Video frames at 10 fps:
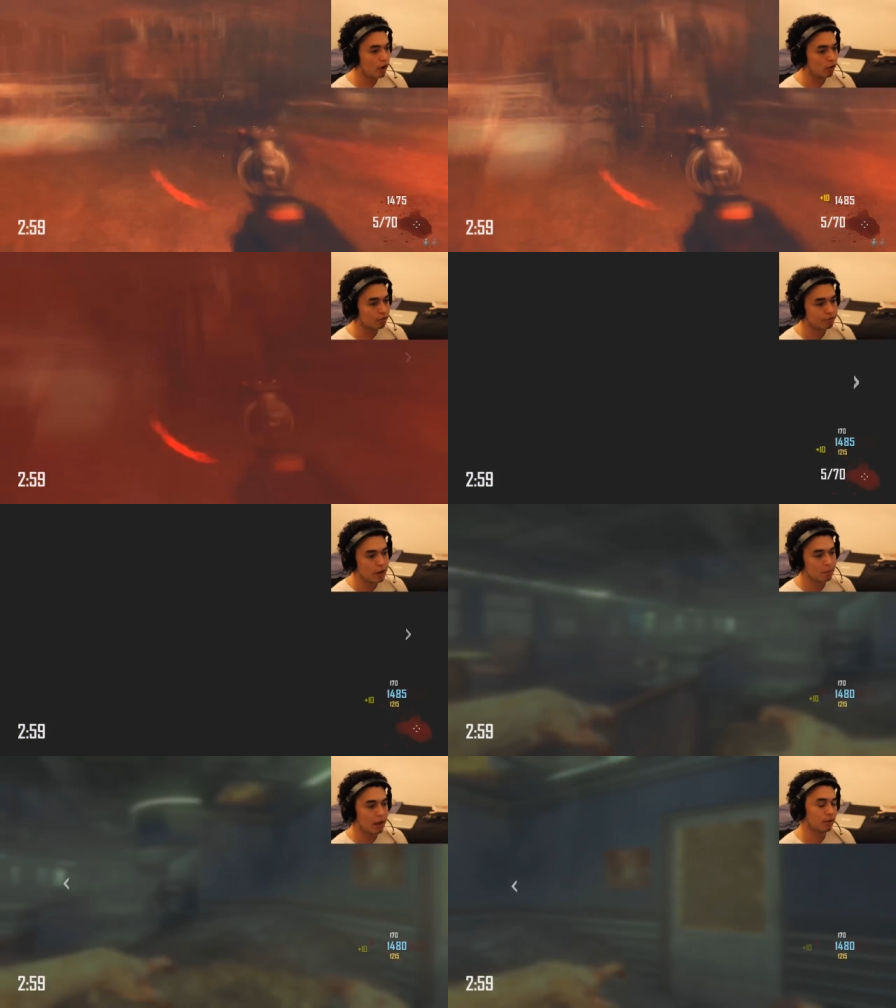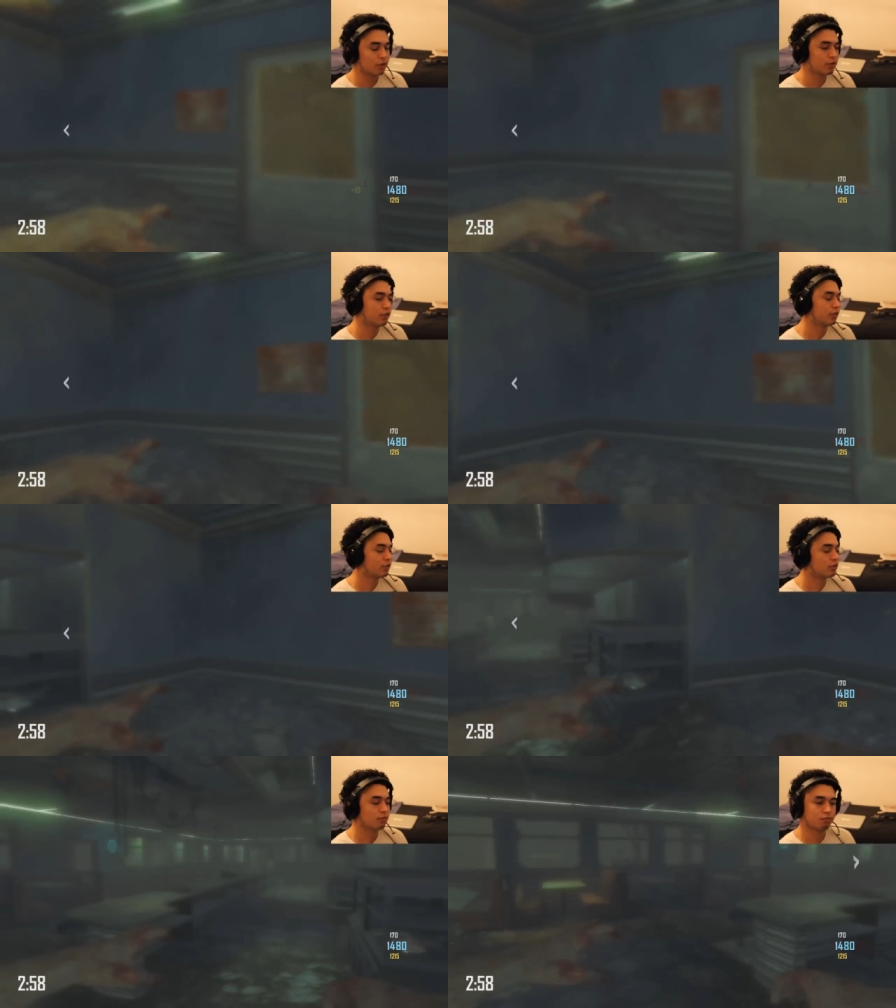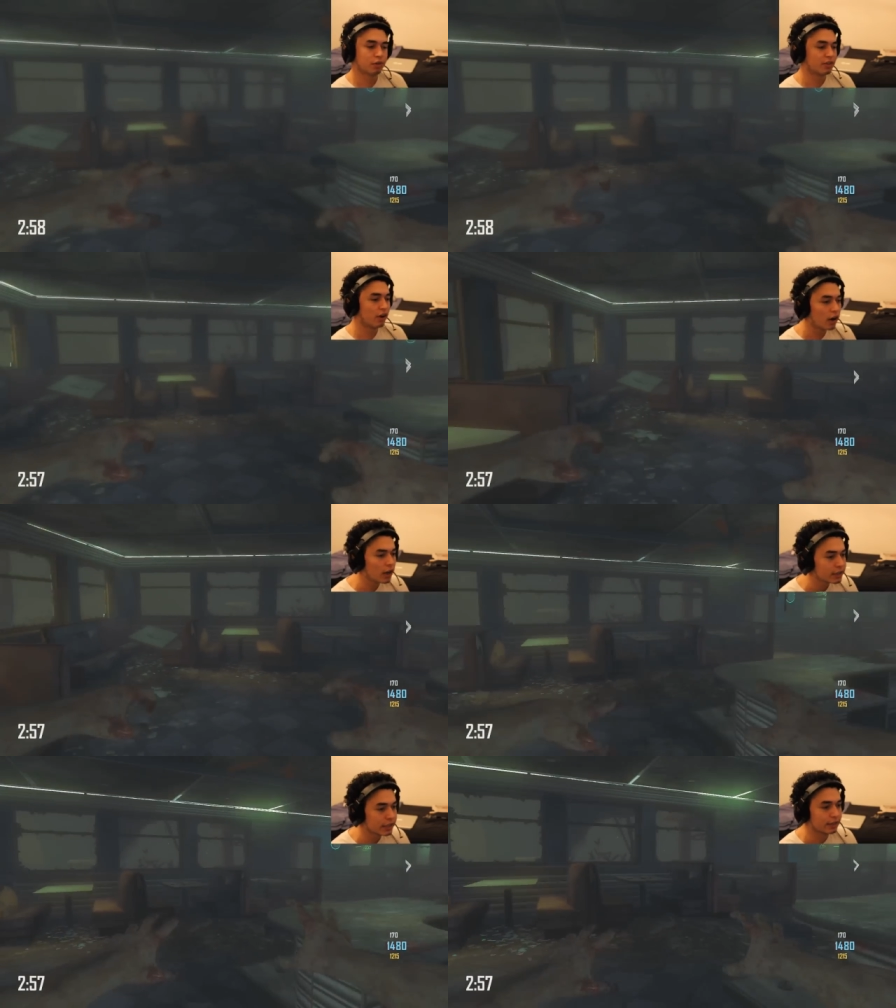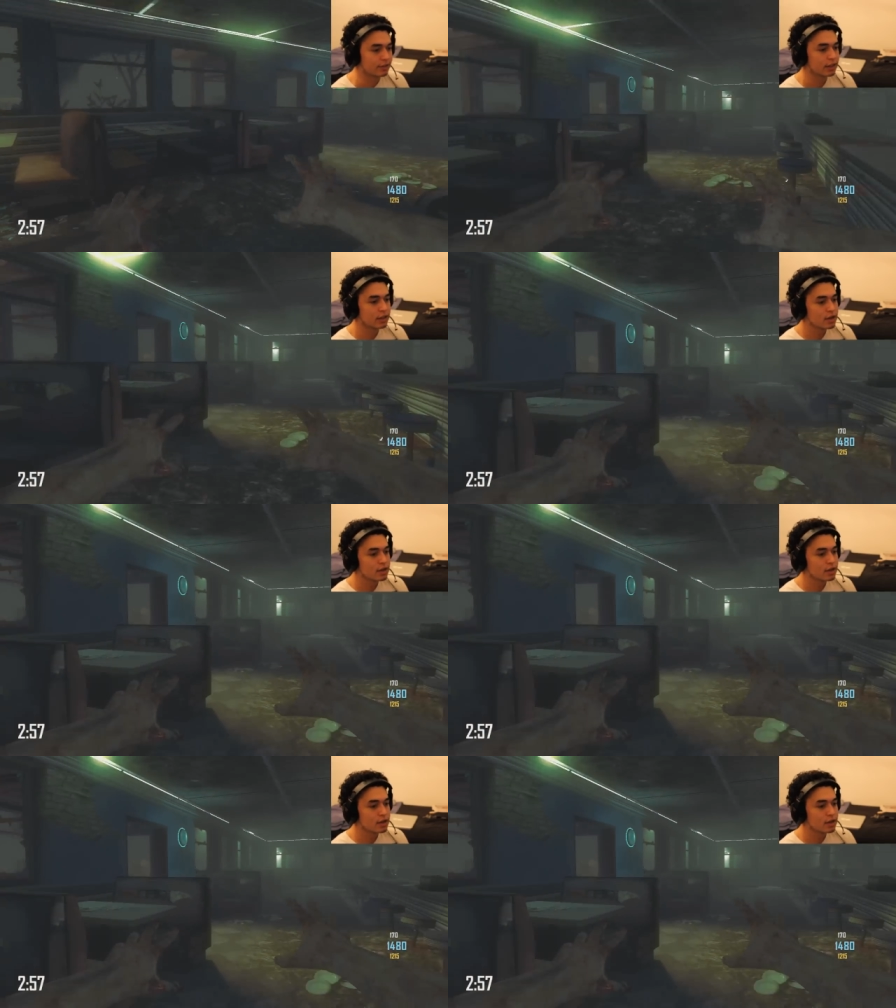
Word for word: Oh, flip, that was retarded.